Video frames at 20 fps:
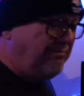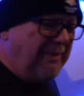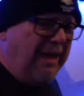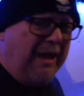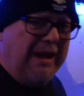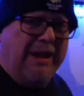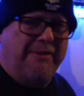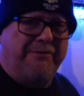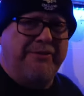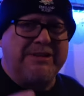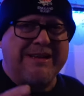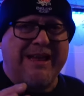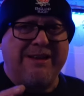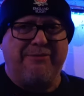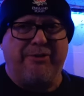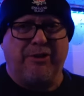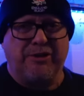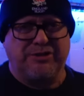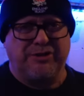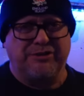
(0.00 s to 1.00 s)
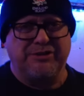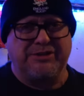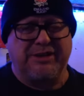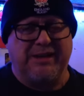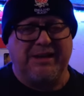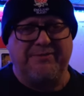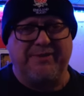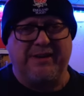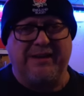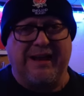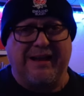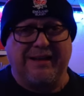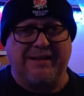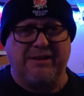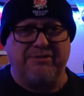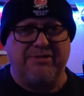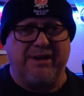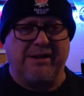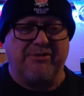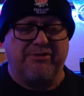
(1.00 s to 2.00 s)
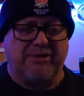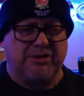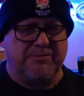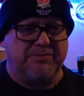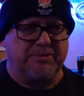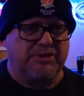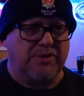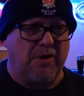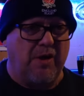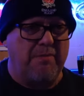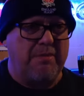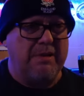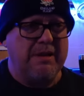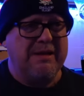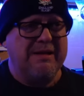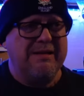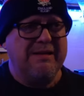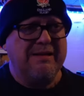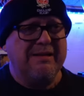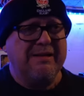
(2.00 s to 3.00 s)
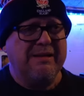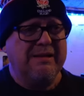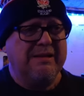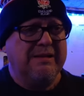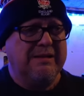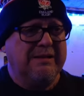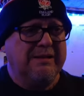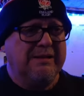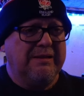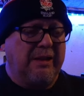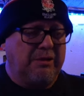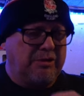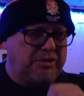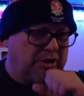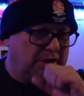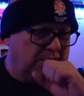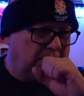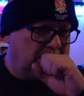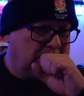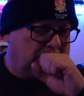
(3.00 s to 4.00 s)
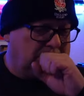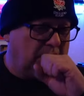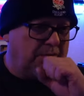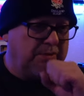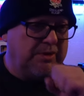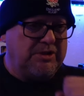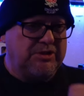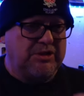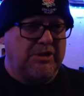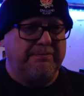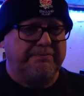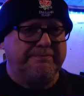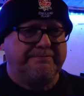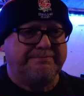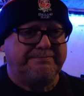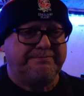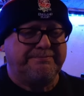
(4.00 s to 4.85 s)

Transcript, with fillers: I love these adverts on TV lately around Christmas time. Actually, should show these um,